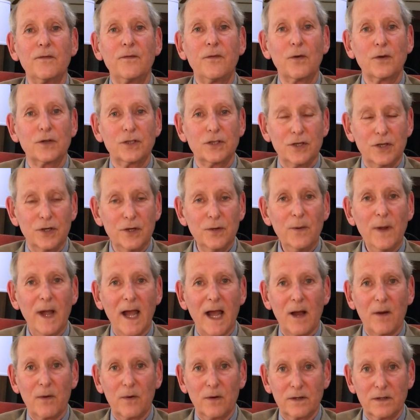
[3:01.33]
for 2
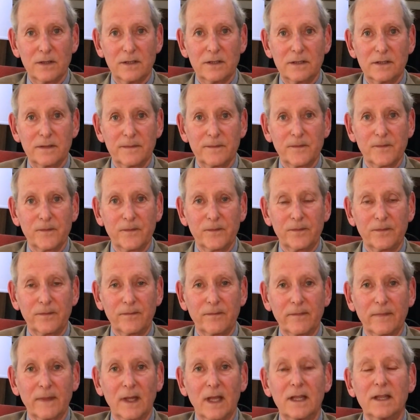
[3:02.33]
hours,
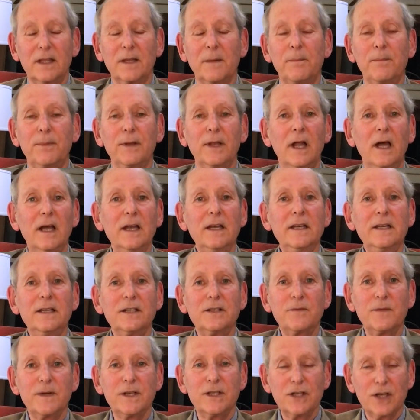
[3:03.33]
the blood
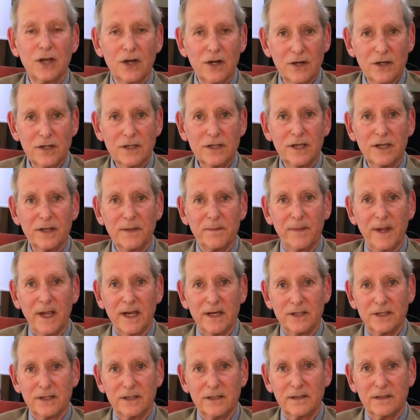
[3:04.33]
is returned to the
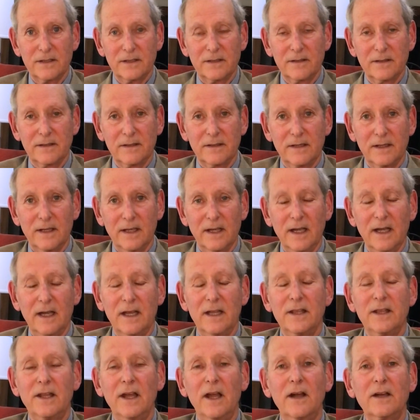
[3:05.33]
patient.
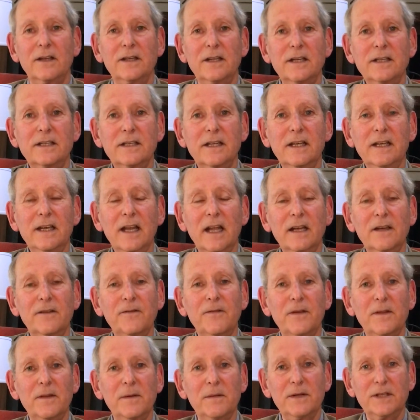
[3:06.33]
They are disconnected
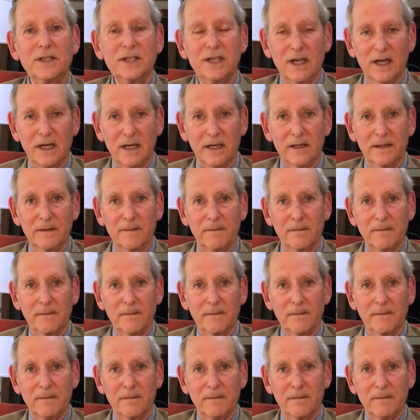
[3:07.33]
from the machine